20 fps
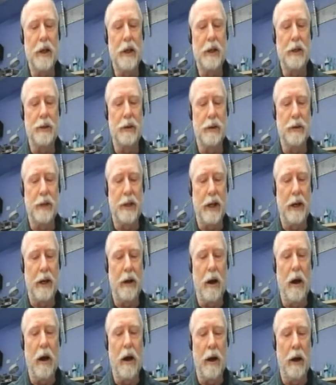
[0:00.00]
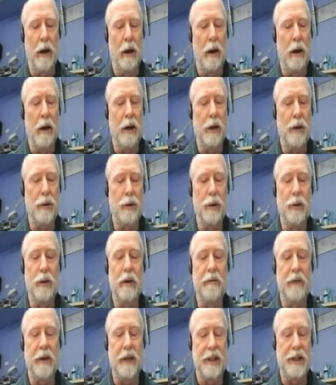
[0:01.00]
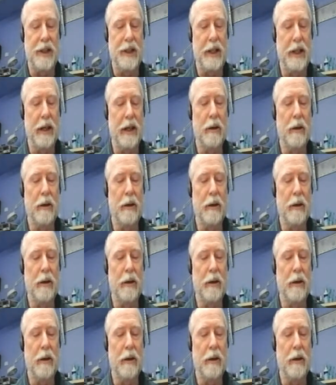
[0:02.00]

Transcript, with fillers: so there are two of us here.